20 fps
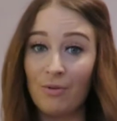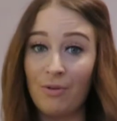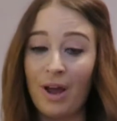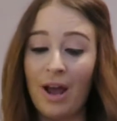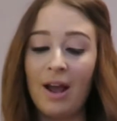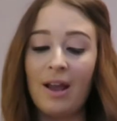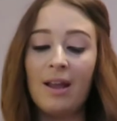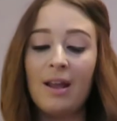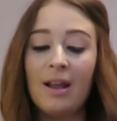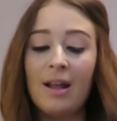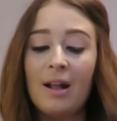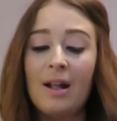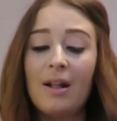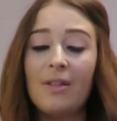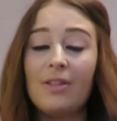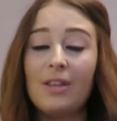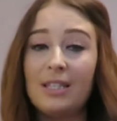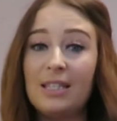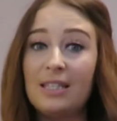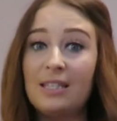all night,
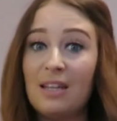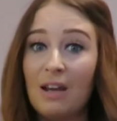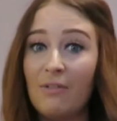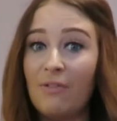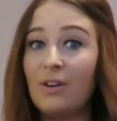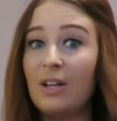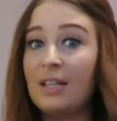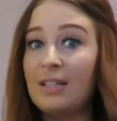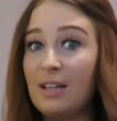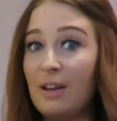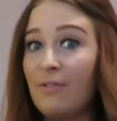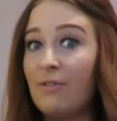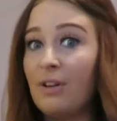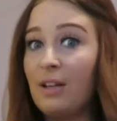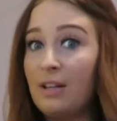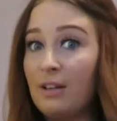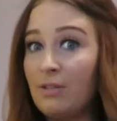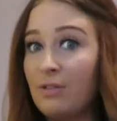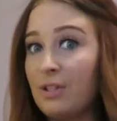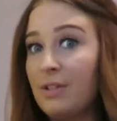this is definitely
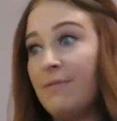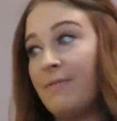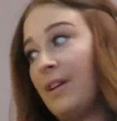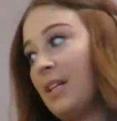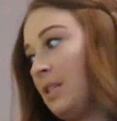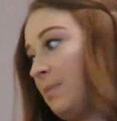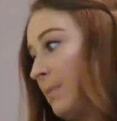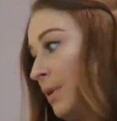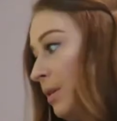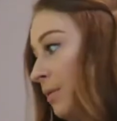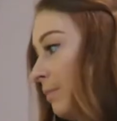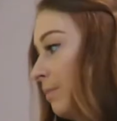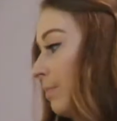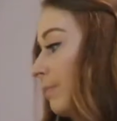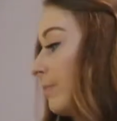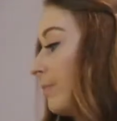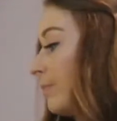a good investment.